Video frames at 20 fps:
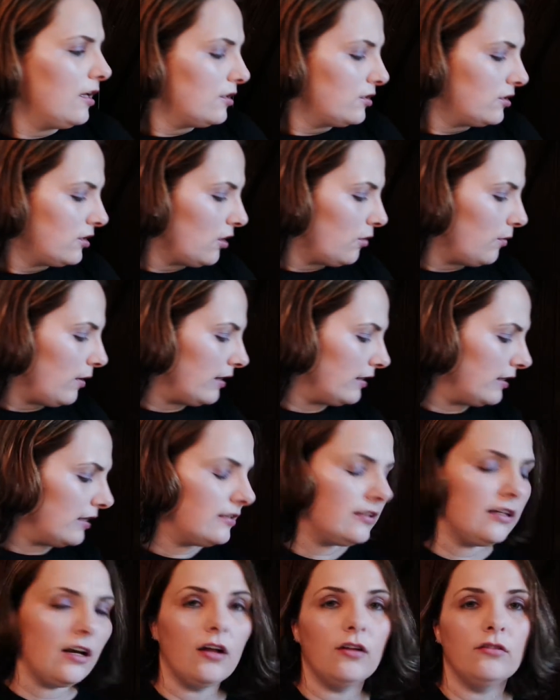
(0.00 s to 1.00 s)
So I
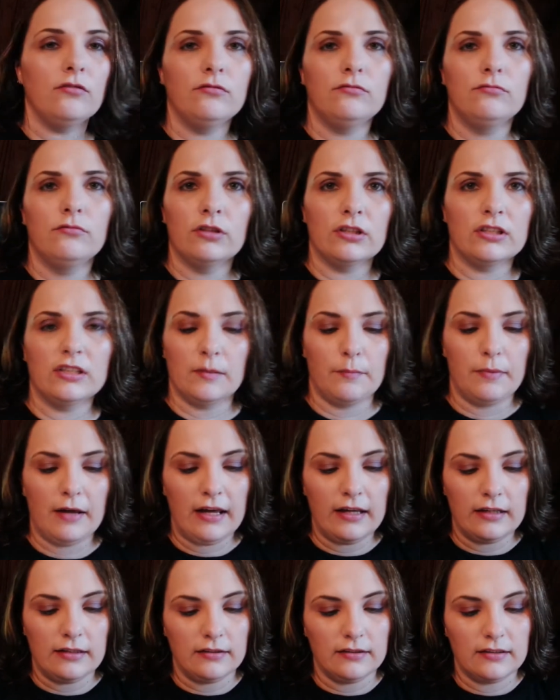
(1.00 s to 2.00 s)
guess it all just
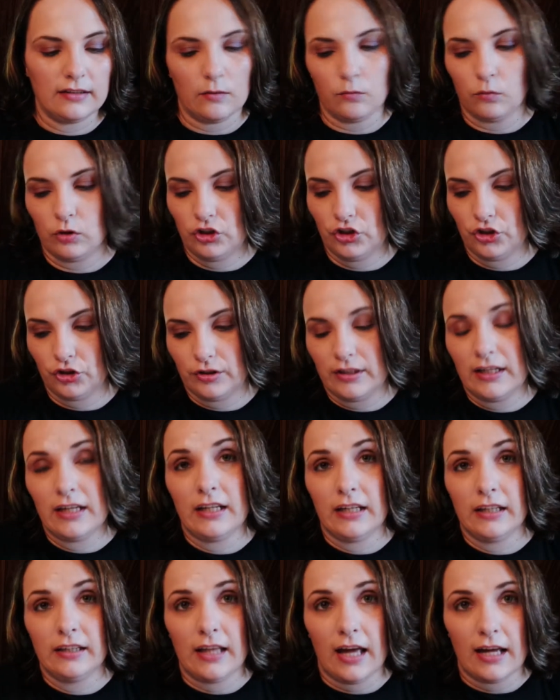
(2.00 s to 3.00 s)
depends on what you're
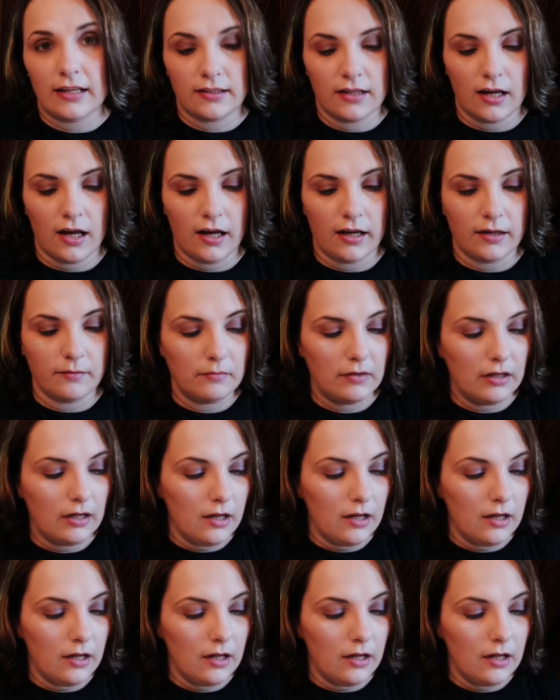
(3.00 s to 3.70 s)
getting that time.